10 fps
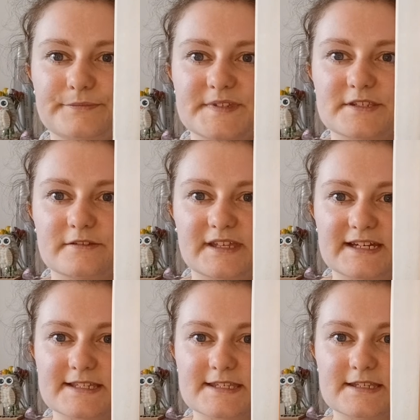So
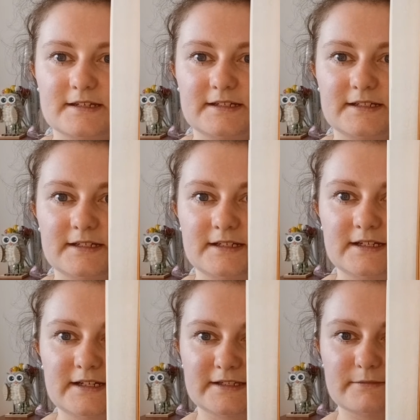that's
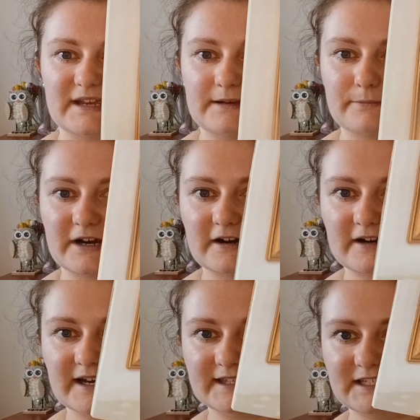the main
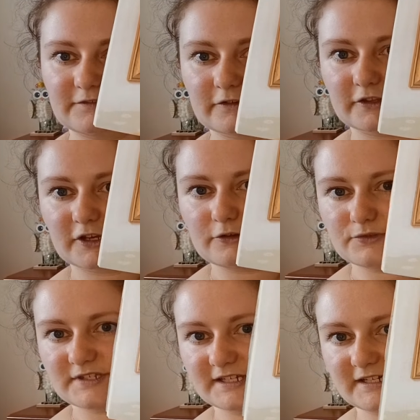part and then you've got the
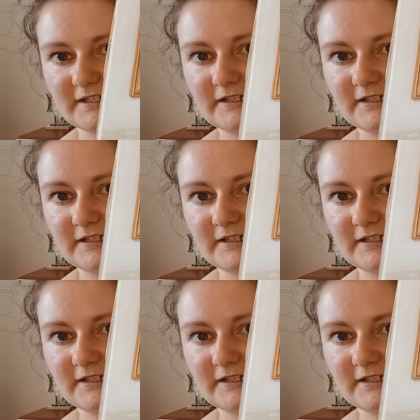coaster